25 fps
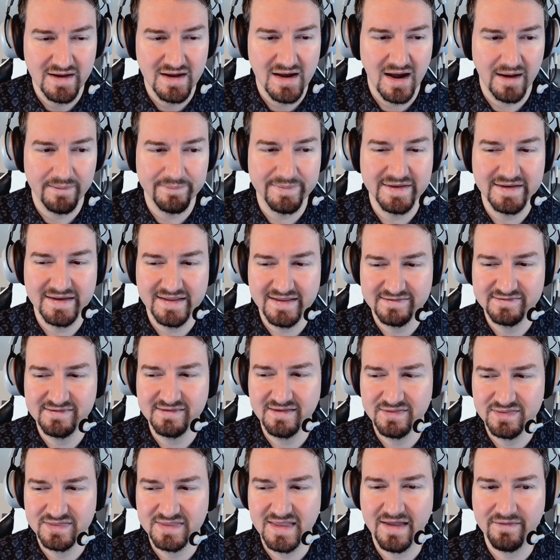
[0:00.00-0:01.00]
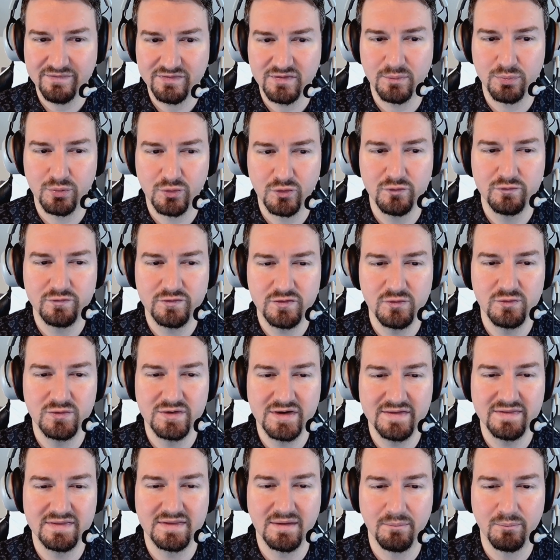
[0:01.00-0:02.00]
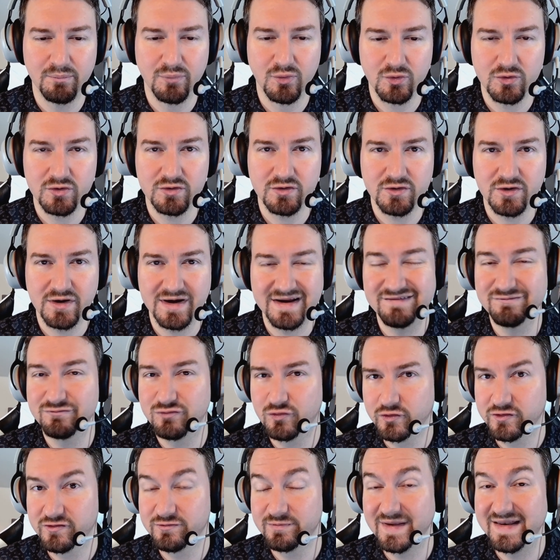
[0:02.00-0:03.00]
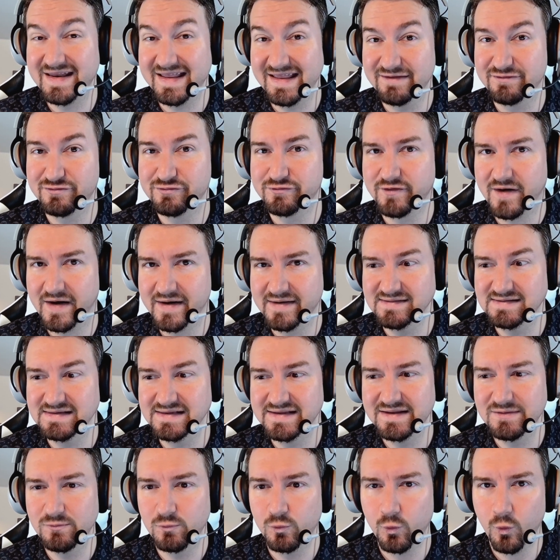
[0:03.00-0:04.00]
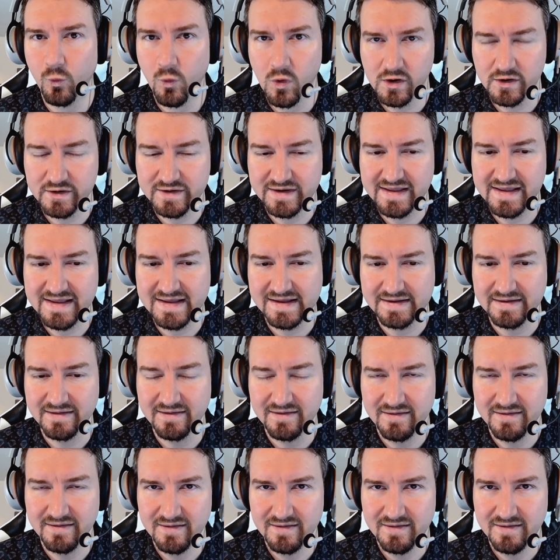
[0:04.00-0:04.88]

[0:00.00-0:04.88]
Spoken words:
I mean, isn't that the proof you need? The border enforcement is finally working.